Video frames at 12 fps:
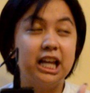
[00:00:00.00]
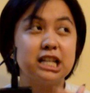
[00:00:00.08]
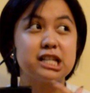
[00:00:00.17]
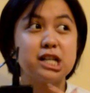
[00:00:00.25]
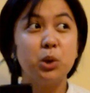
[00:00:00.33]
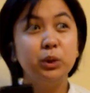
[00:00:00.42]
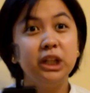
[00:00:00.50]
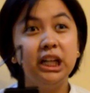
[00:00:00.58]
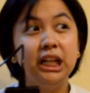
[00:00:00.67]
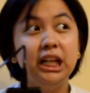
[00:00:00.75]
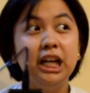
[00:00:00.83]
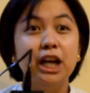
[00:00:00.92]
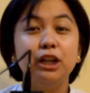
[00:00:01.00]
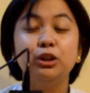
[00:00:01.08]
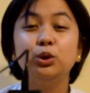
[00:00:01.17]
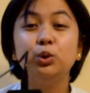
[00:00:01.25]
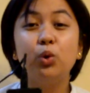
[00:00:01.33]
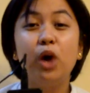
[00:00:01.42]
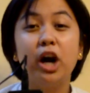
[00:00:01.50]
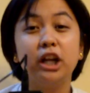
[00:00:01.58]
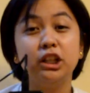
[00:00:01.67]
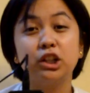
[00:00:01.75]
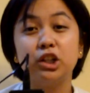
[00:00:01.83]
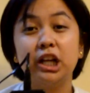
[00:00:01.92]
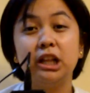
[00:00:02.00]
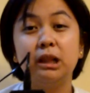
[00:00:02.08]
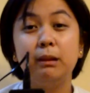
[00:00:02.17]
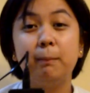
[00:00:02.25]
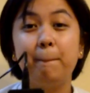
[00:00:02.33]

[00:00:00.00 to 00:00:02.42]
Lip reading: It's only 200